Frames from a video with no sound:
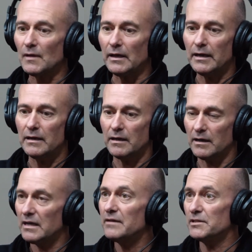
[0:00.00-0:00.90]
A
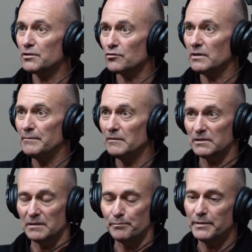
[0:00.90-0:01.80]
heavy stream. It was
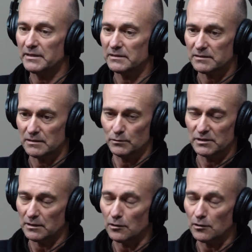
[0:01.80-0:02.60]
the